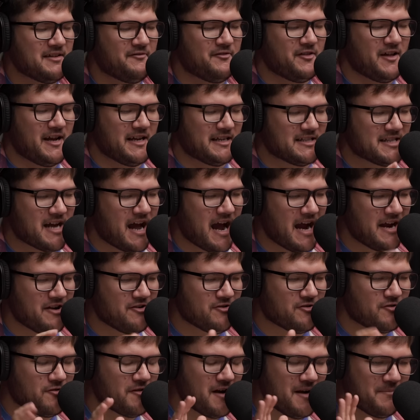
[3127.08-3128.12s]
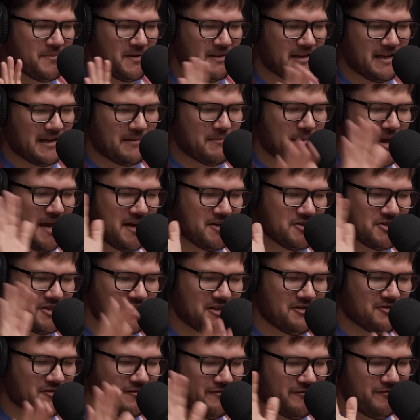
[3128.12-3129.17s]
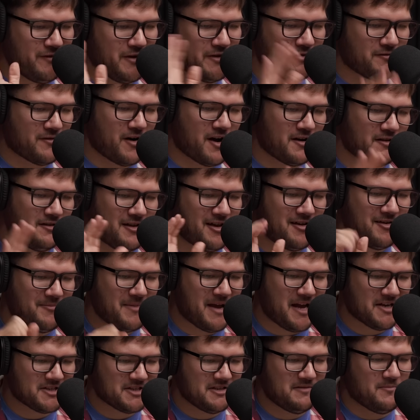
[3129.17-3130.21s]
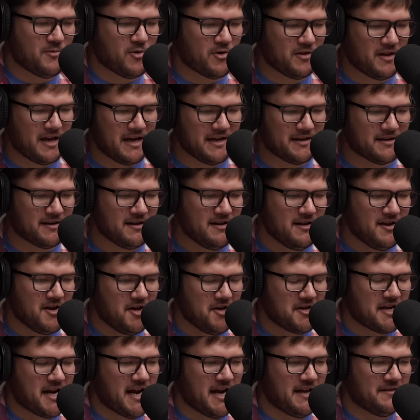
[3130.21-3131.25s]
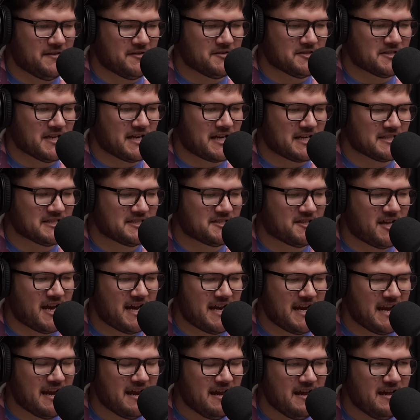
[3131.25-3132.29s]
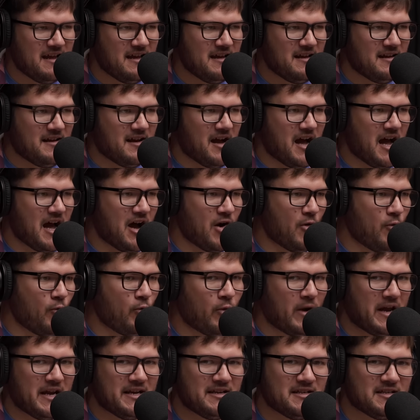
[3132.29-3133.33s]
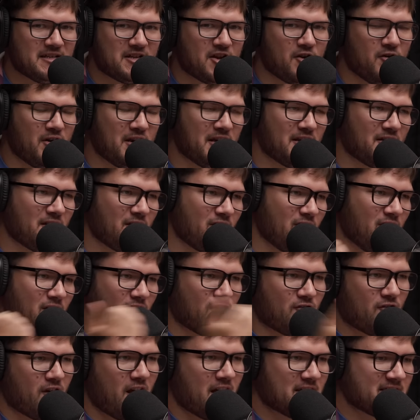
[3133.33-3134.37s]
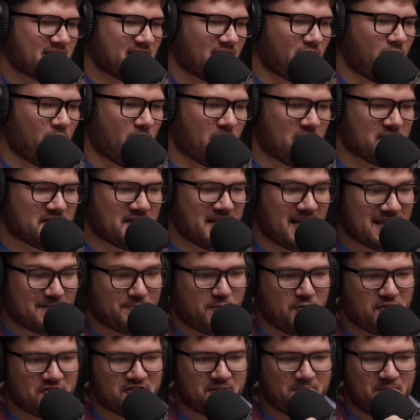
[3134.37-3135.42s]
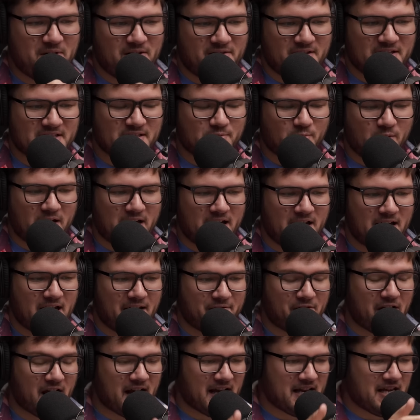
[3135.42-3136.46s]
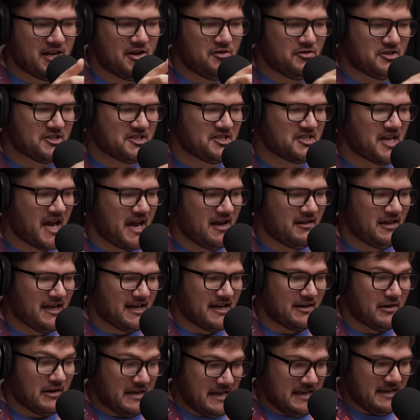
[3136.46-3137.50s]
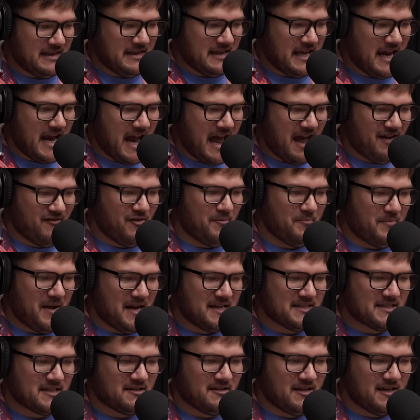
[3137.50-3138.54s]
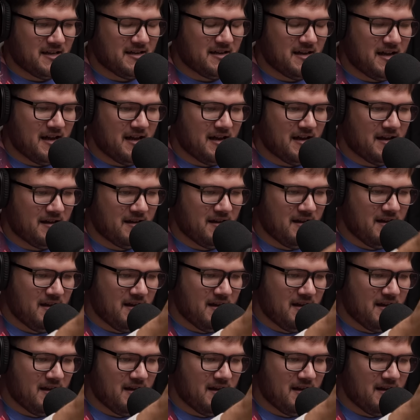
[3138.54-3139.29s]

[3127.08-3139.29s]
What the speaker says: of like tire grip and like managing your foot throttle, I'd imagine, and more like, okay, there's like a slight wind going across the course and that's pushing me this way. I've got a huge they have basically an